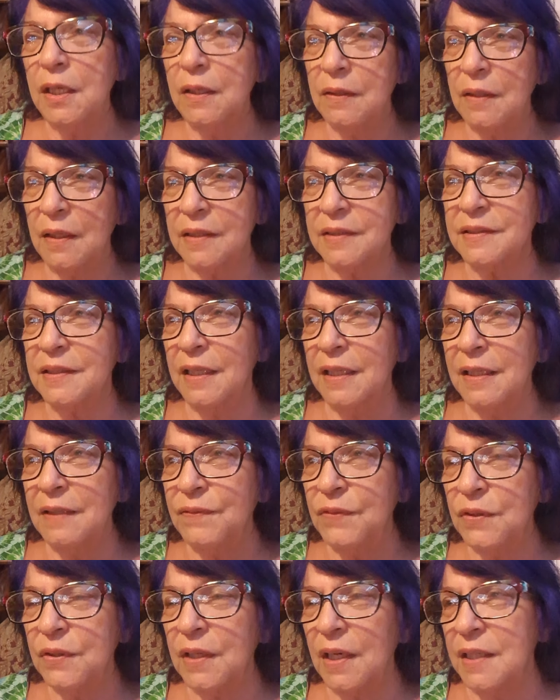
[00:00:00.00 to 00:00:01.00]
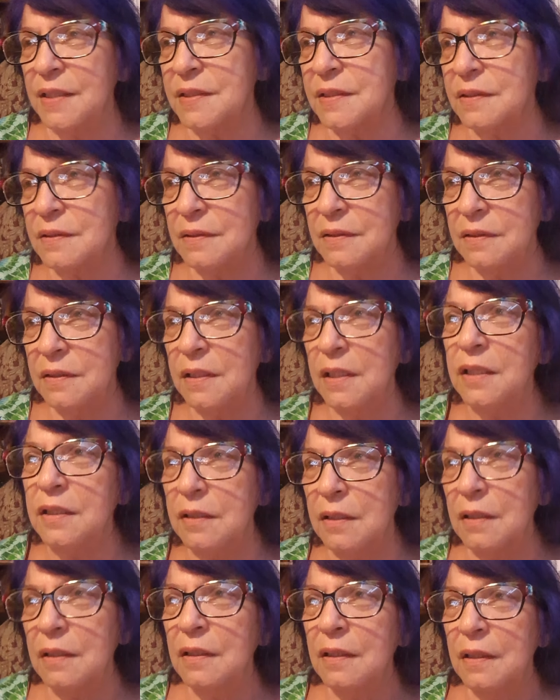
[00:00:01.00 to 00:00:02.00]
like say, if you guys
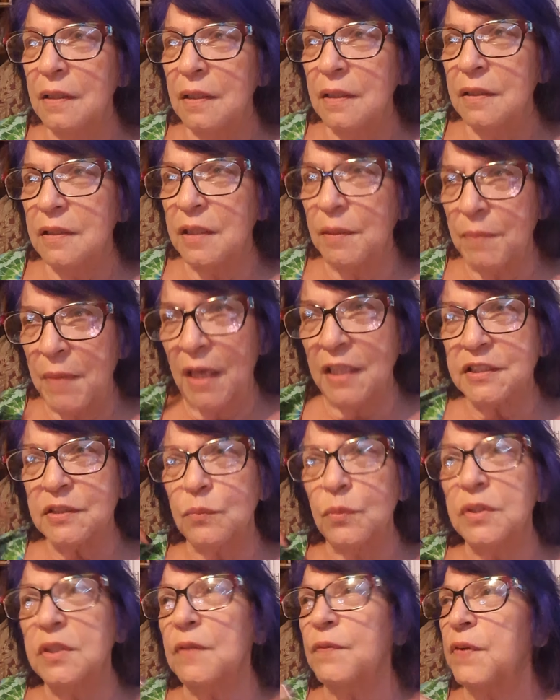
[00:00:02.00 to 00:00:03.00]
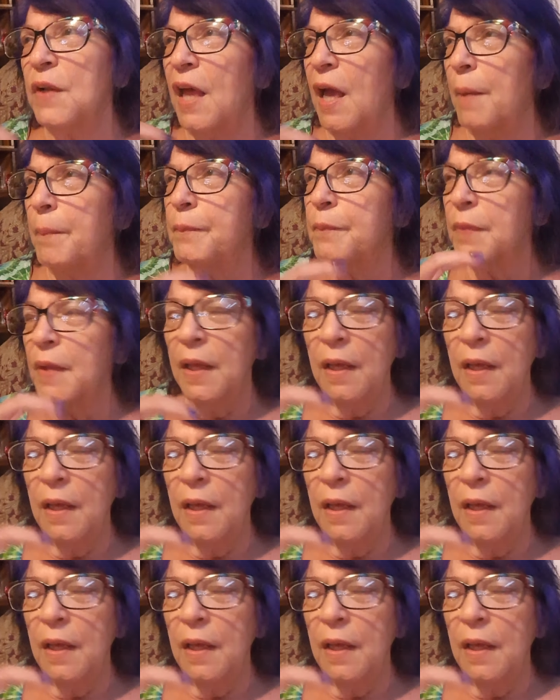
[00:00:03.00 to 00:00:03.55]
need the mask with the flap.